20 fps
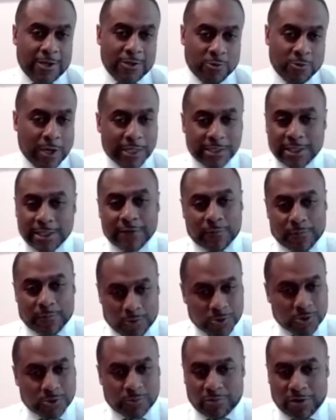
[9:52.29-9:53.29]
You actually have a
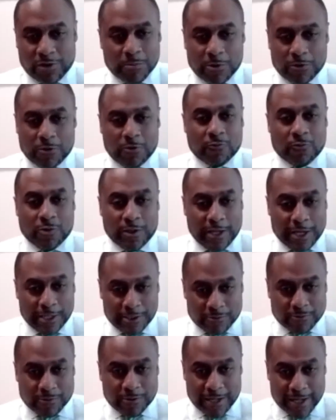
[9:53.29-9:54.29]
personal brand, whether you
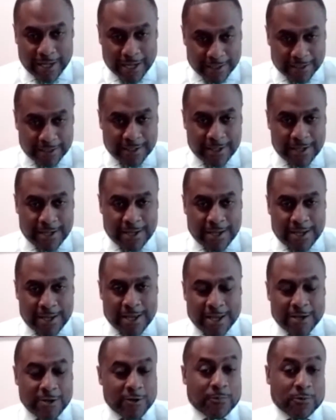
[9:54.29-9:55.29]
realize it or not.
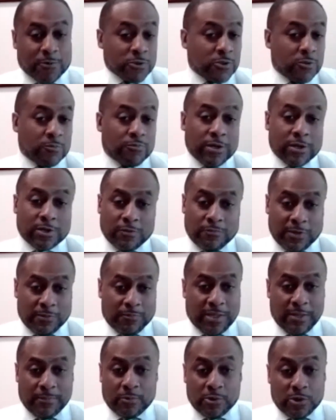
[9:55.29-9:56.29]
And your personal brand could be
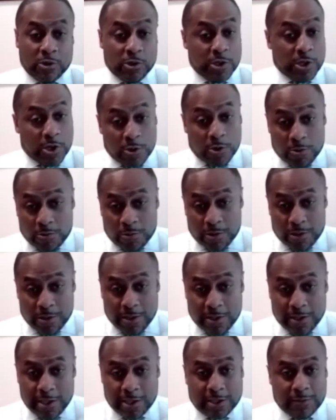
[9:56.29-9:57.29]
people you know.
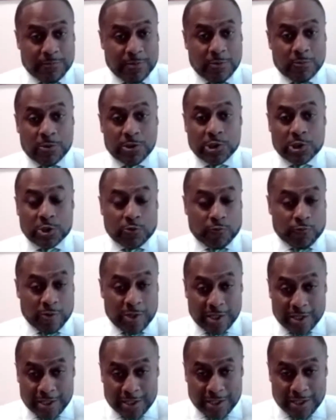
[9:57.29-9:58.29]
It could be what you're
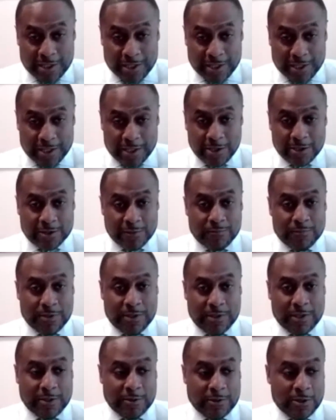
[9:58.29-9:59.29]
reading. It could
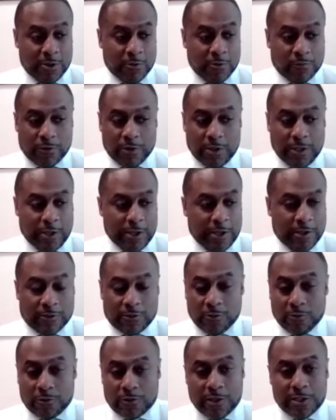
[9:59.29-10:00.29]
be, the
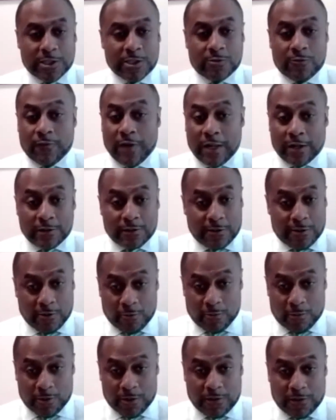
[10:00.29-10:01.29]
associations you
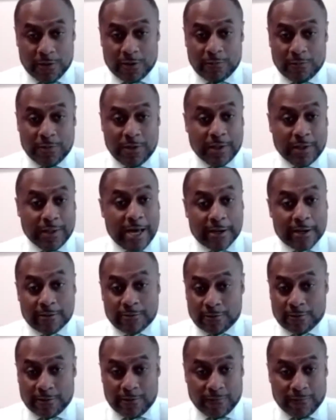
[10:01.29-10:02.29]
volunteer with. It could be a lot of
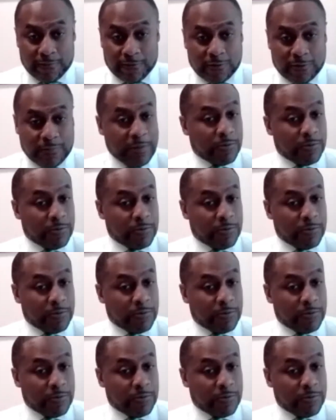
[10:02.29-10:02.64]
those different things.